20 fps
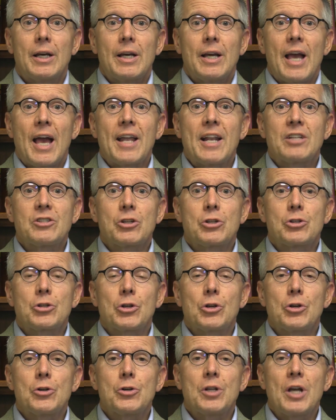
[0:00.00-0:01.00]
and as it
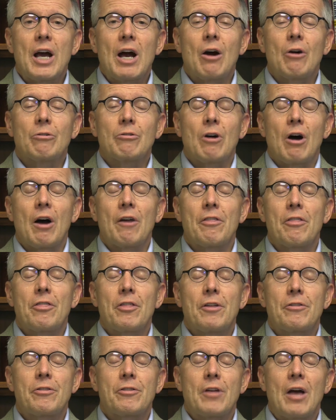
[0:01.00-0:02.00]
turned out,
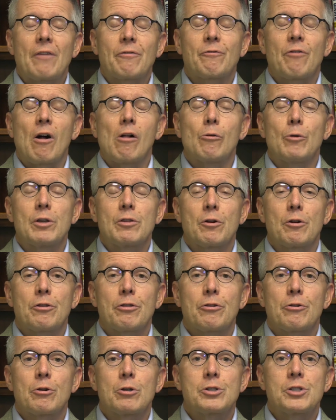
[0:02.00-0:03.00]
following their
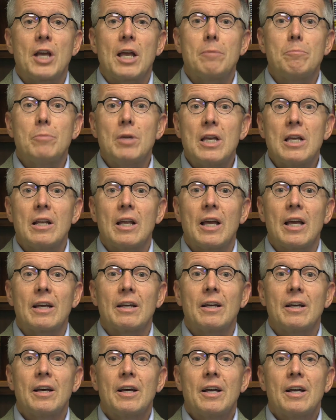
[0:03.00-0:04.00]
Thursday
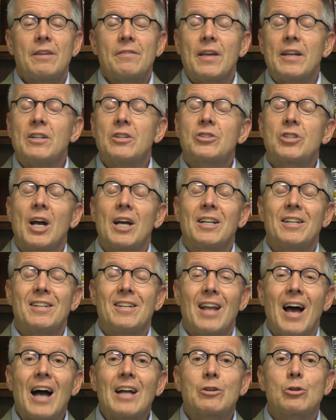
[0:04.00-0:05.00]
meeting, they decided
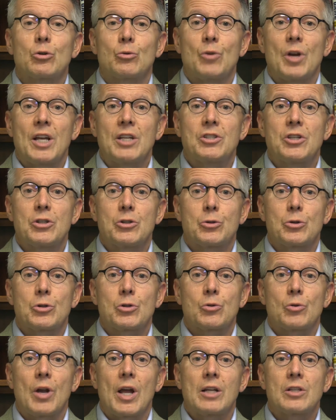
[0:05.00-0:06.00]
not to raise
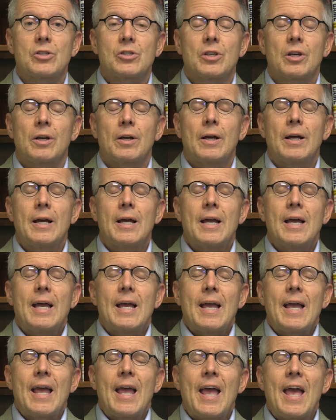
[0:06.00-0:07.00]
interest rates.
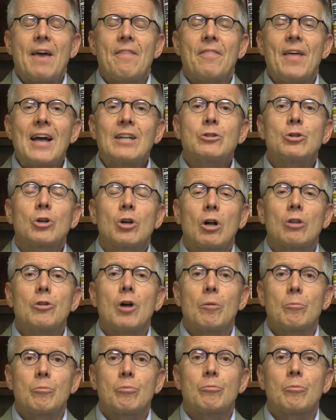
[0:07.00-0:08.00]
And that took a
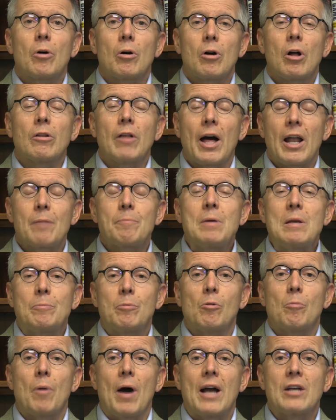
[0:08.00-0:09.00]
lot of
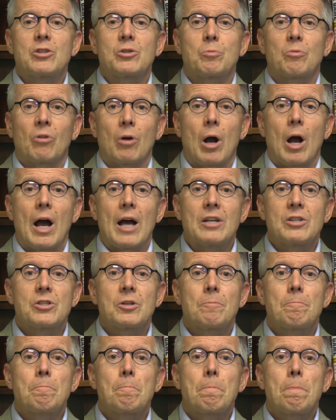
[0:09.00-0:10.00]
people by
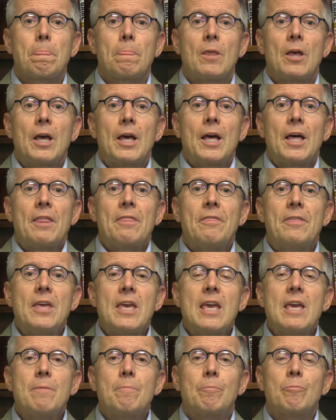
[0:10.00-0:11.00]
surprise.
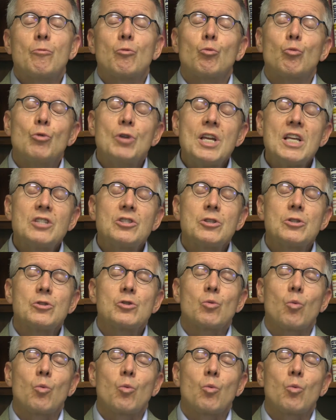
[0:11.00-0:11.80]
The reasons